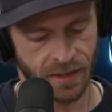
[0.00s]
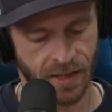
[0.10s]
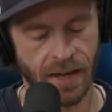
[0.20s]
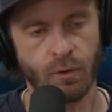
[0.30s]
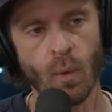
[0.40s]

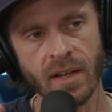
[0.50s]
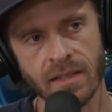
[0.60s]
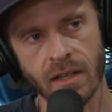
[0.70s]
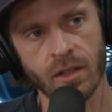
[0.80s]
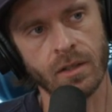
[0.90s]
If you want to
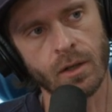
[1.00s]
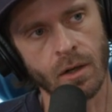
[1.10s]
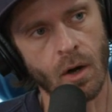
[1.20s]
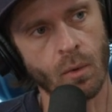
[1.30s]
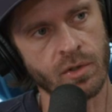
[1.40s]
send in
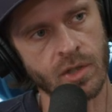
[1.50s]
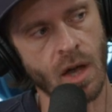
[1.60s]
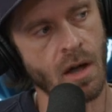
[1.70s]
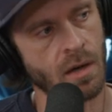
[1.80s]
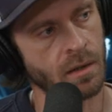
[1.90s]
your own
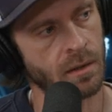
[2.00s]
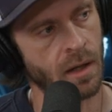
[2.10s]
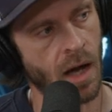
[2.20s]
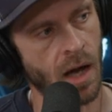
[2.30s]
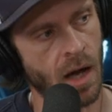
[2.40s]

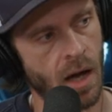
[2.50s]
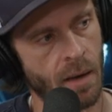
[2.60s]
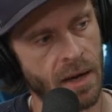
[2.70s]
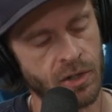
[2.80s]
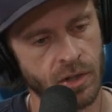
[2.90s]
song,
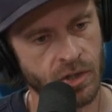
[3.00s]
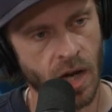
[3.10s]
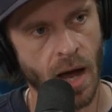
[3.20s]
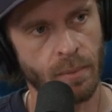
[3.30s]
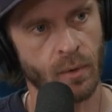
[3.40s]
make sure it's
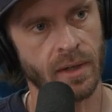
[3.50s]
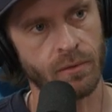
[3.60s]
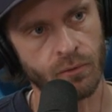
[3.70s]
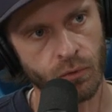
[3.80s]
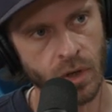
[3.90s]

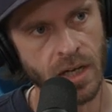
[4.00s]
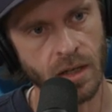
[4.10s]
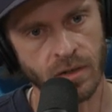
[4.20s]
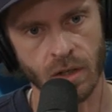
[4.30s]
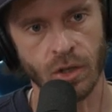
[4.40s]
copywritten
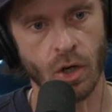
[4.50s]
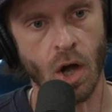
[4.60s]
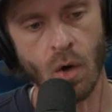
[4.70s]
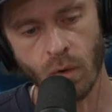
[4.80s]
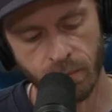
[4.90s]
free. It's on your
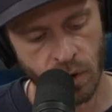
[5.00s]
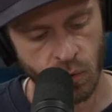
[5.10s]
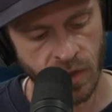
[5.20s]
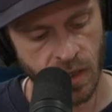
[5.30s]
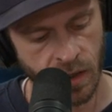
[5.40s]
own
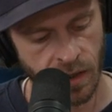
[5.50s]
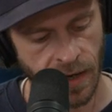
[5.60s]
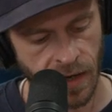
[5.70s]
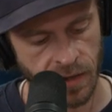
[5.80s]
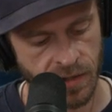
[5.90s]
music
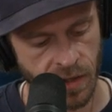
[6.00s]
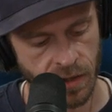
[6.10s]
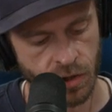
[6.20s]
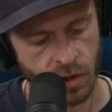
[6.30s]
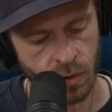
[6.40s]
and send
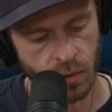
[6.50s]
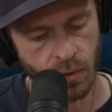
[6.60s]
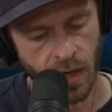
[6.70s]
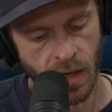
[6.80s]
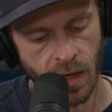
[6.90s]
it
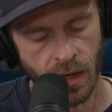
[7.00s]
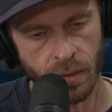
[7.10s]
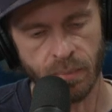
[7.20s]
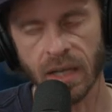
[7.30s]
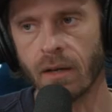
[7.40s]

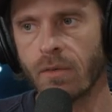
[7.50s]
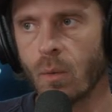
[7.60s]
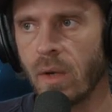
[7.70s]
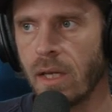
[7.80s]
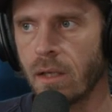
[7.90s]
to pick of
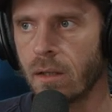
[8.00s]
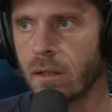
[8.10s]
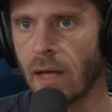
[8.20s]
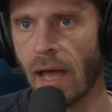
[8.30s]
the week